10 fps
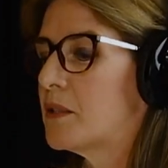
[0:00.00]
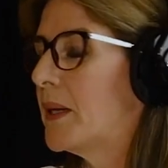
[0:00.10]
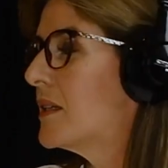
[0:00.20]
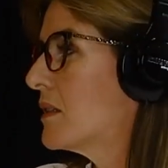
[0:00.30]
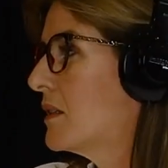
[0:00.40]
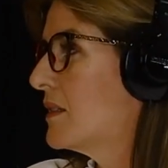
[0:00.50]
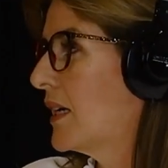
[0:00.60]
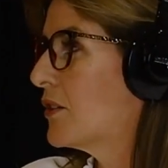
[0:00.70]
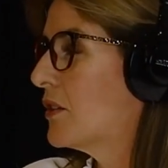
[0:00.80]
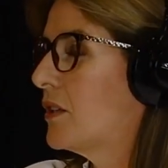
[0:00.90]
depends on the
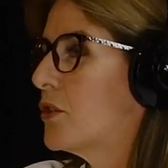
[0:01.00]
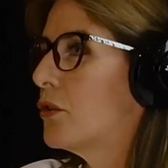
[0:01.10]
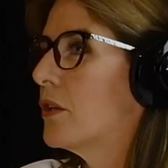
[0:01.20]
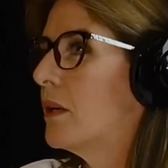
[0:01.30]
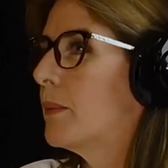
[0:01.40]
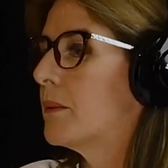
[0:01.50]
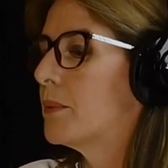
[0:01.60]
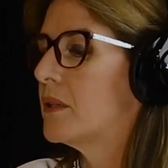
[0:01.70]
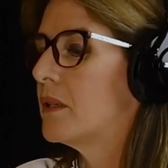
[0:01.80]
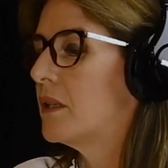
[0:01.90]
sector that you're talking about,
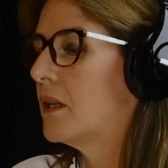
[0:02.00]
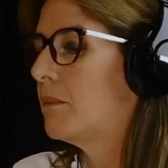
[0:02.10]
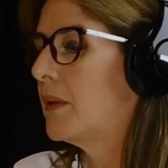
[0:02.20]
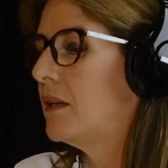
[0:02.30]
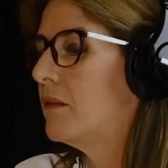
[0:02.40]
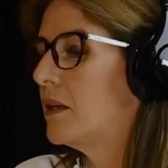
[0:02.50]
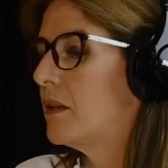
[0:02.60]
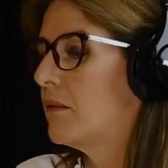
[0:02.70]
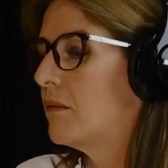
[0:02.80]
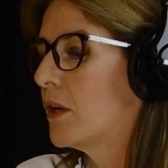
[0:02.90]
but in many
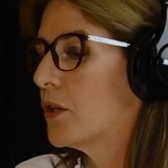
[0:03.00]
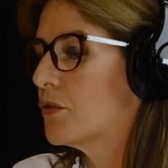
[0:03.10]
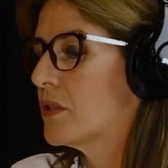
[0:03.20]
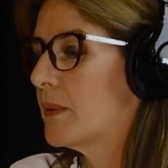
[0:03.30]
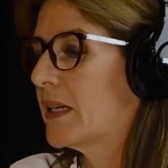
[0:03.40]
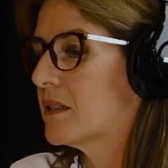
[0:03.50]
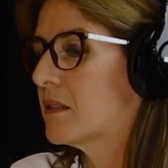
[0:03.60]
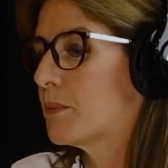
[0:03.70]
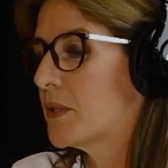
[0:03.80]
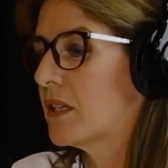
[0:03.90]
large respects, and
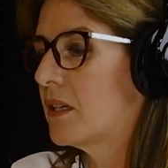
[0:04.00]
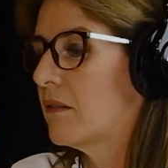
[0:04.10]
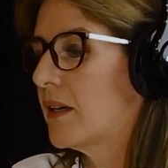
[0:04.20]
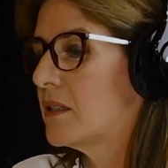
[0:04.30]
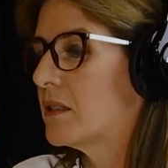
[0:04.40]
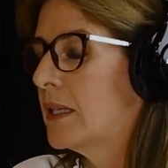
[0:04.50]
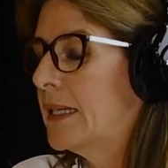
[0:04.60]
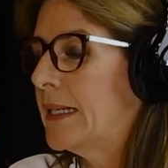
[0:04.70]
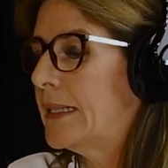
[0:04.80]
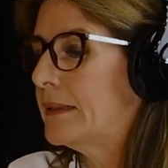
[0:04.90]
particularly around
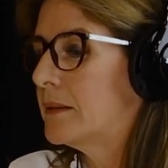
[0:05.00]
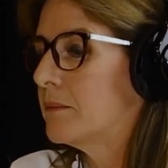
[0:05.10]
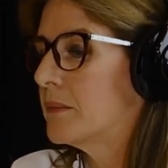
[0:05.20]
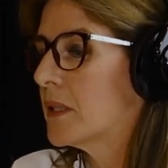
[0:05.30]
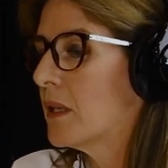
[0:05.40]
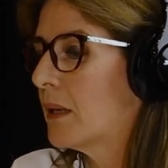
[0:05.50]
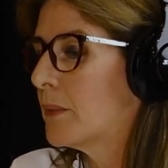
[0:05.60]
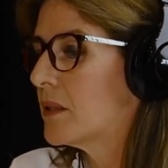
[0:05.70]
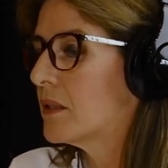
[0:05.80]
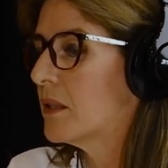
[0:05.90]

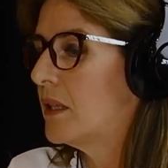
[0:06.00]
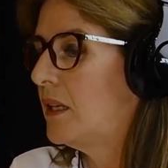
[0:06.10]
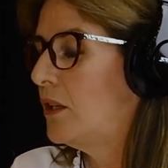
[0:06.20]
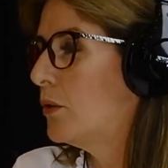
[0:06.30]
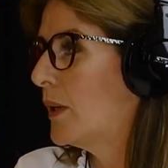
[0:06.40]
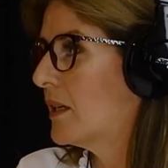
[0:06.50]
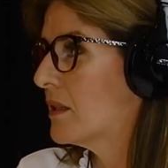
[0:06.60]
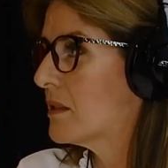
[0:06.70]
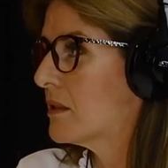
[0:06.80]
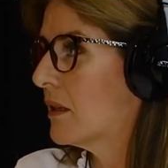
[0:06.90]
climate, the EU
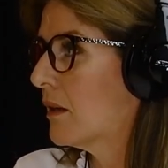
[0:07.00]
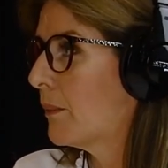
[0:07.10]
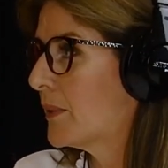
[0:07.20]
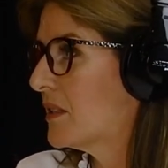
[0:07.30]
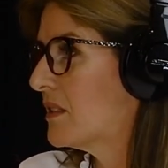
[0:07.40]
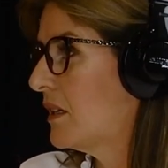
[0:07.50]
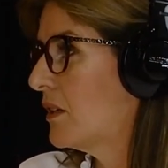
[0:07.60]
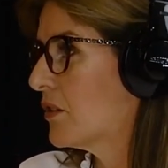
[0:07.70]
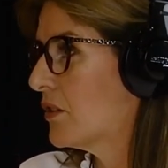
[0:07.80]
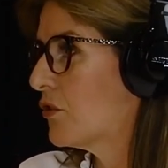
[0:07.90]
has competency
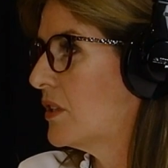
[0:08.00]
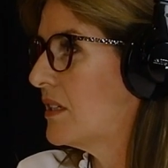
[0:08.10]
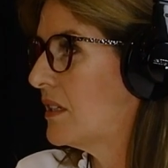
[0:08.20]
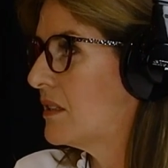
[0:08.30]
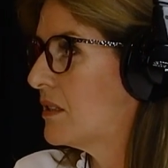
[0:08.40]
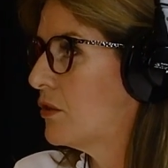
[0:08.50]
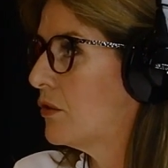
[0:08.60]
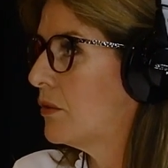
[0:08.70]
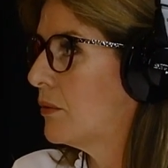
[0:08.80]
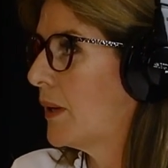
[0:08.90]
under the treaties
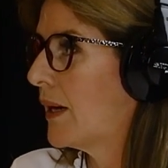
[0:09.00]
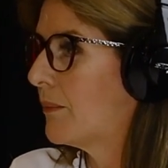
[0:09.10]
to